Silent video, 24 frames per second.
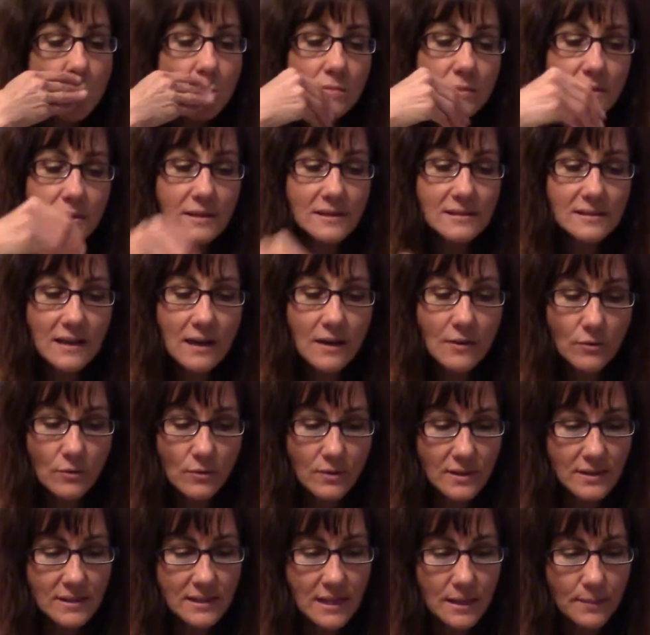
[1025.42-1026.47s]
There's other
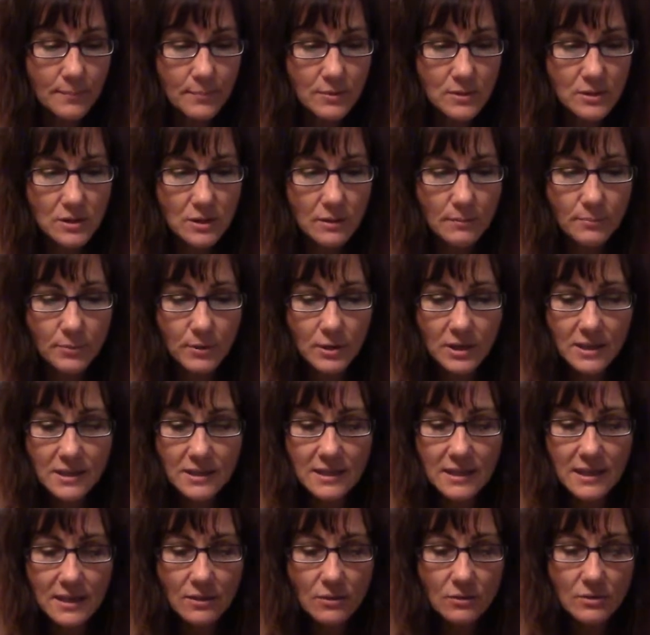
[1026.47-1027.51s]
examples on putting
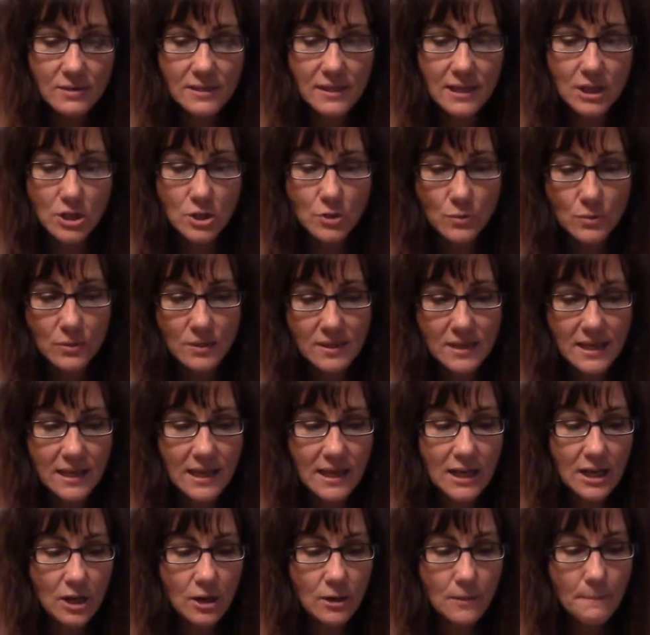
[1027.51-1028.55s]
together schedules
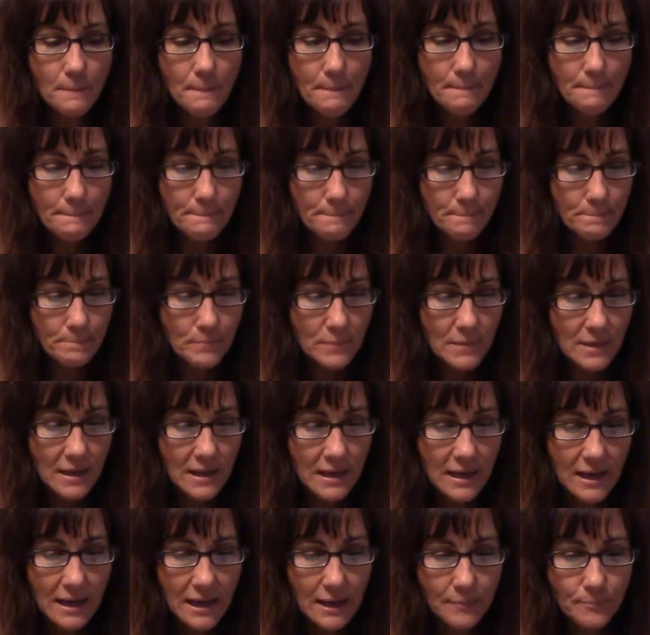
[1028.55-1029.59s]
here.
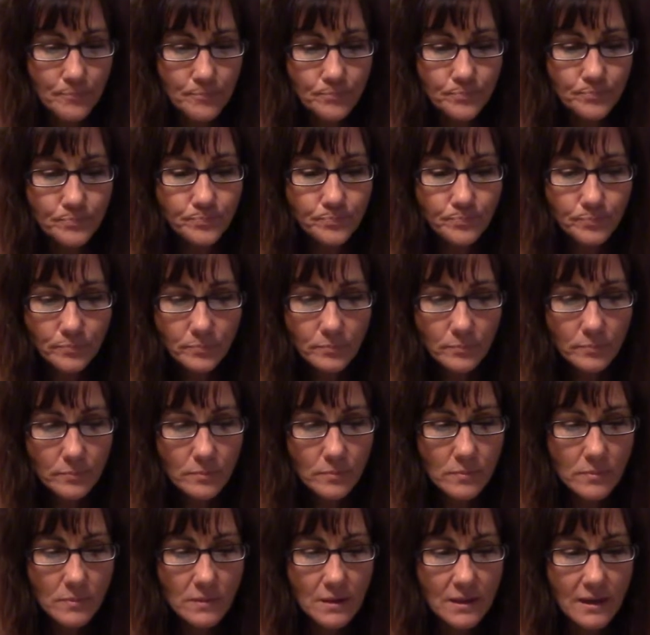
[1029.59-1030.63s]
And
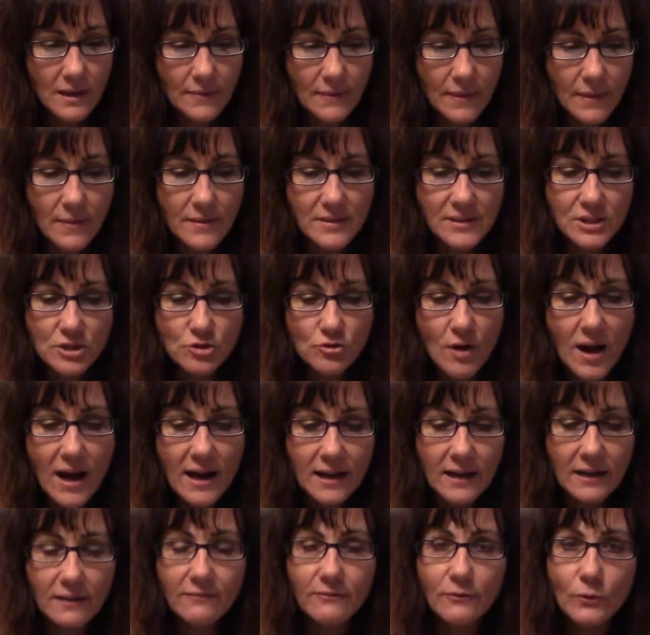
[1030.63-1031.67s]
then there's a
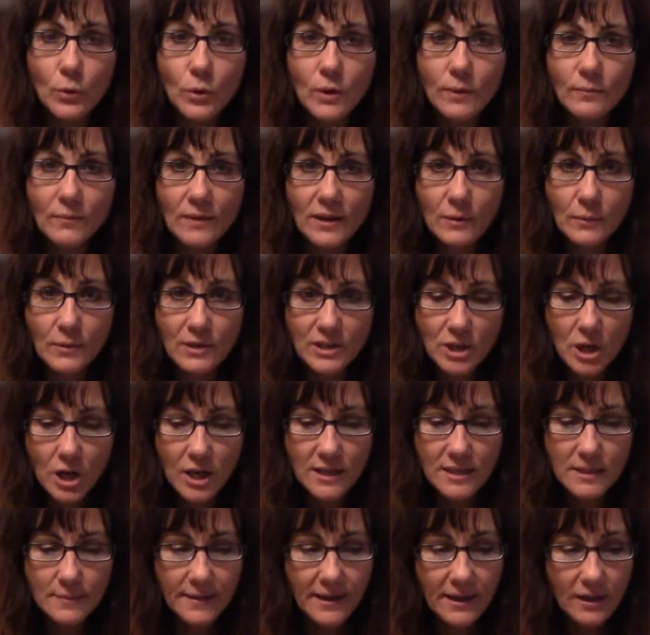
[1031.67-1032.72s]
tracking form like we
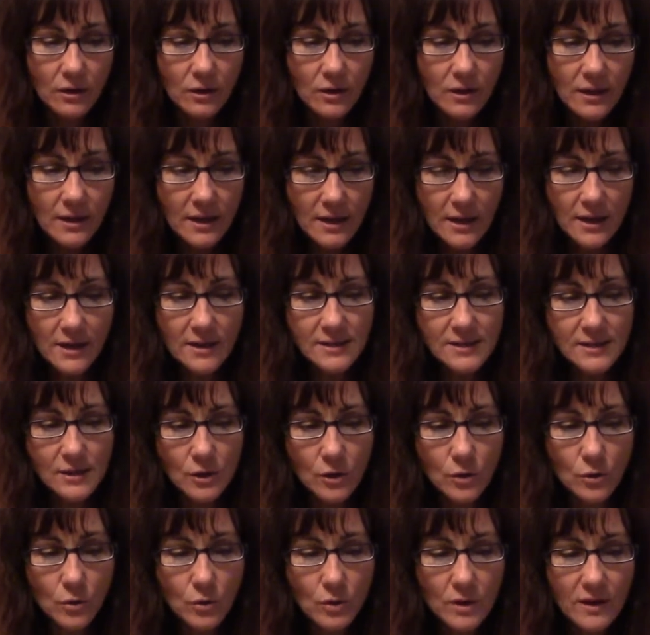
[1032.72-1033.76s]
talked about.
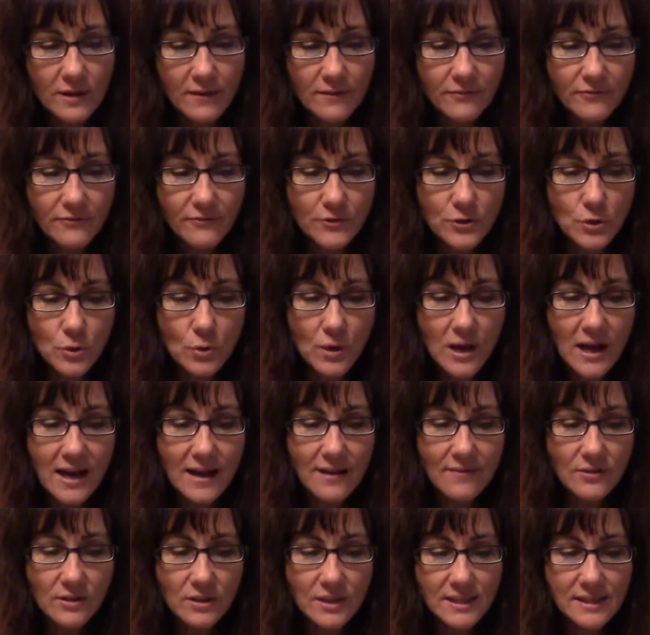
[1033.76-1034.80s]
So if you
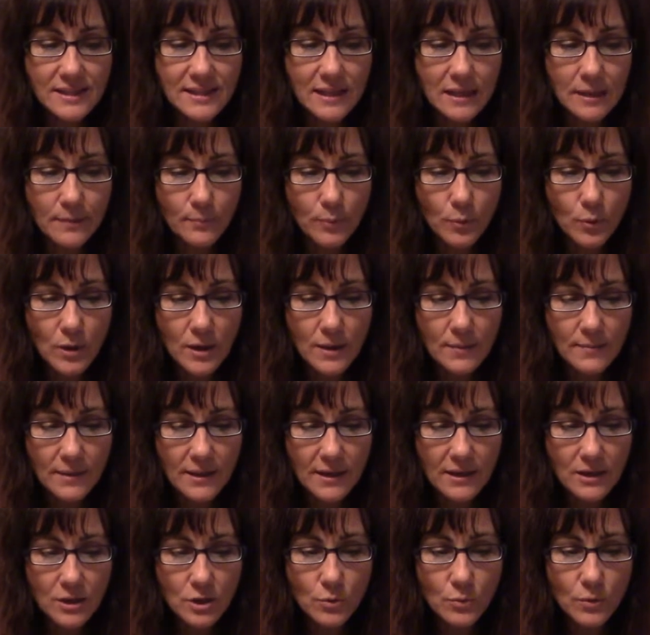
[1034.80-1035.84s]
have a listing
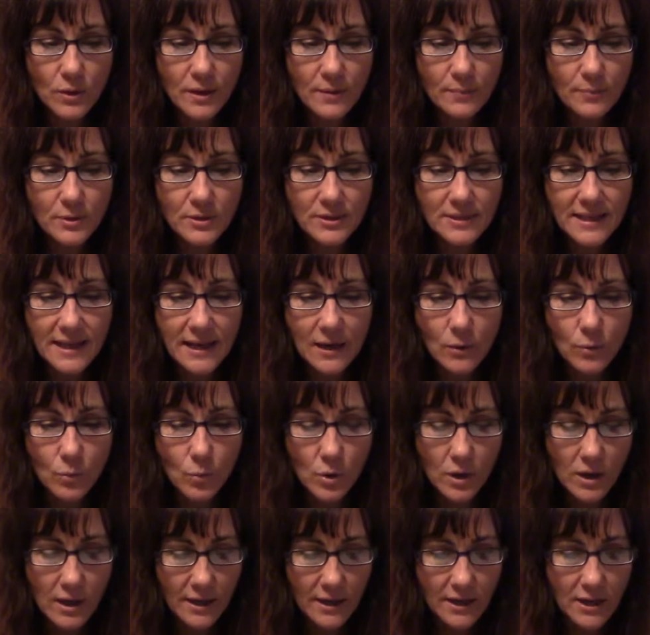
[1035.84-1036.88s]
appointment, you want to put down
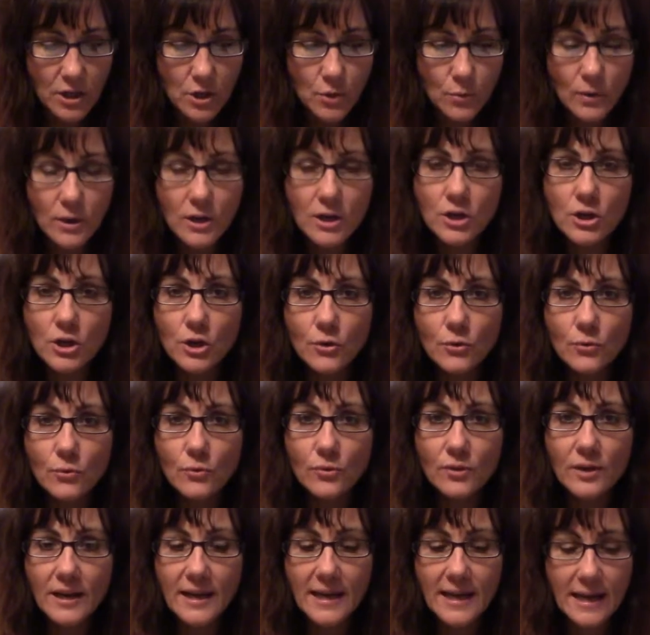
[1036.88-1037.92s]
1, and you want to
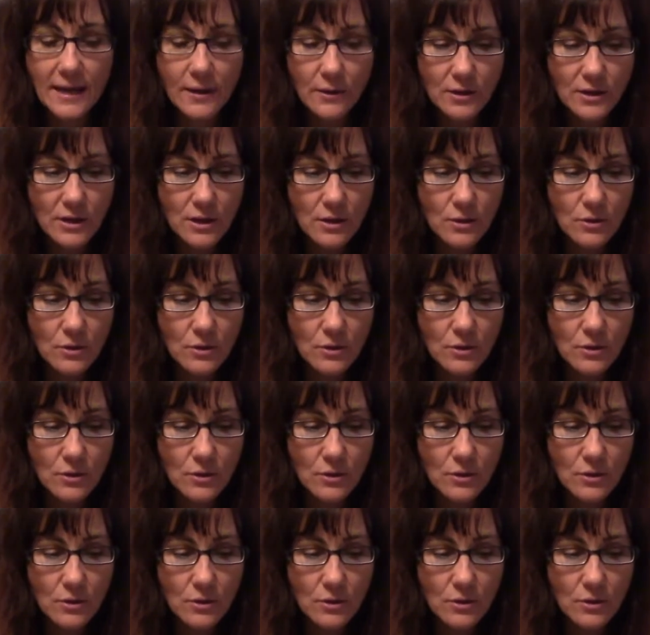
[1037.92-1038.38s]
note that I had